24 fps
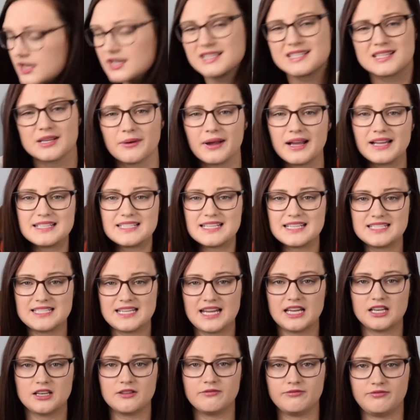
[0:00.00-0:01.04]
So I did
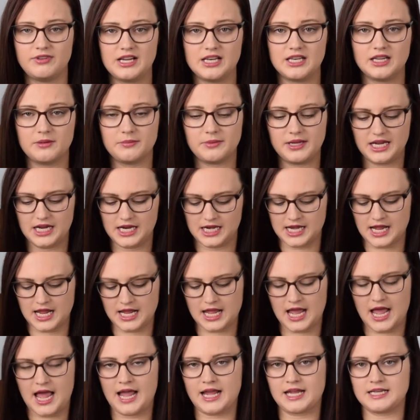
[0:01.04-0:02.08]
tandem feed in the
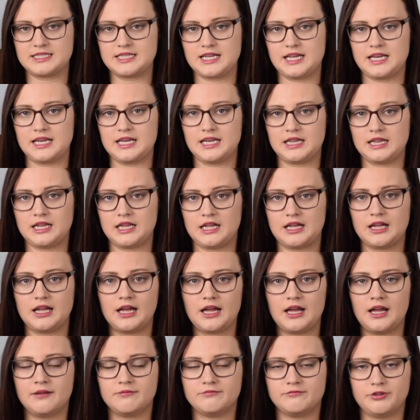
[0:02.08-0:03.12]
beginning. I did
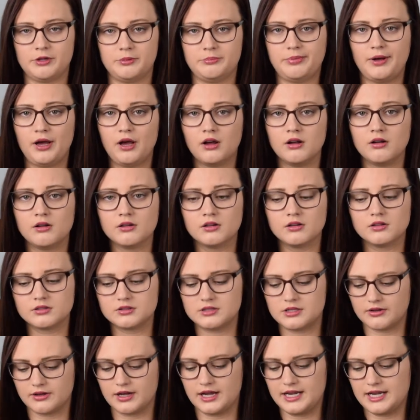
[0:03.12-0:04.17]
the football hold,
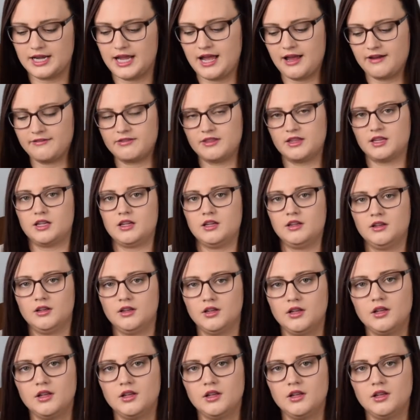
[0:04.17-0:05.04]
so I'd have the